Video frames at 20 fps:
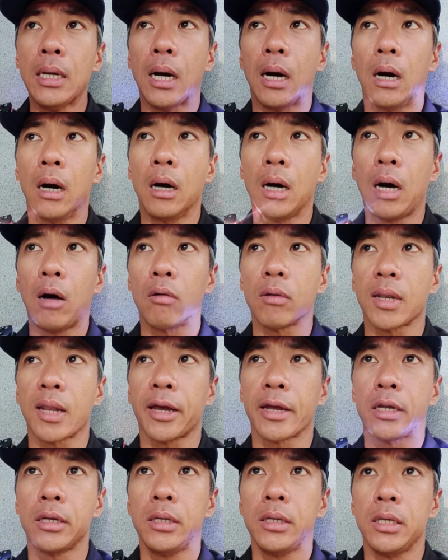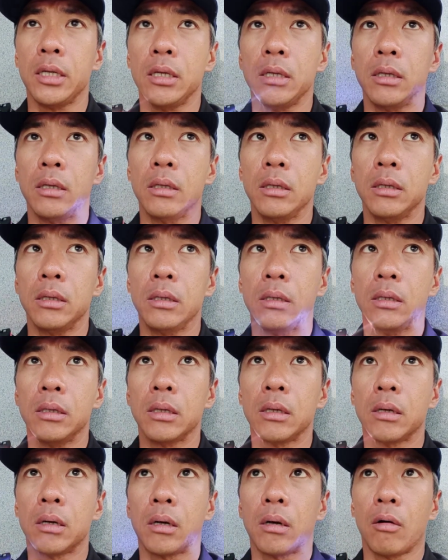outline the
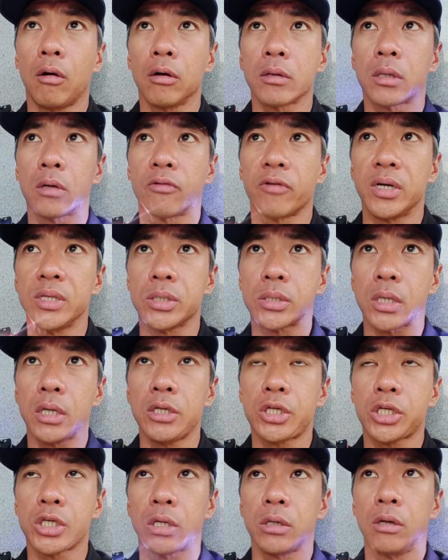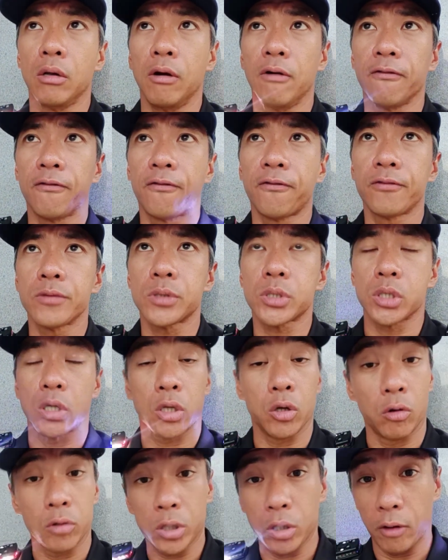authorization of
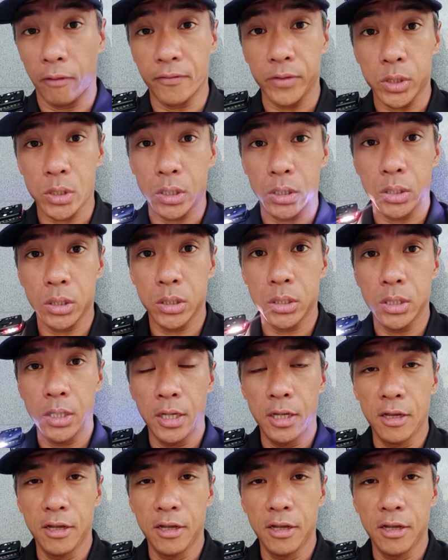security officers,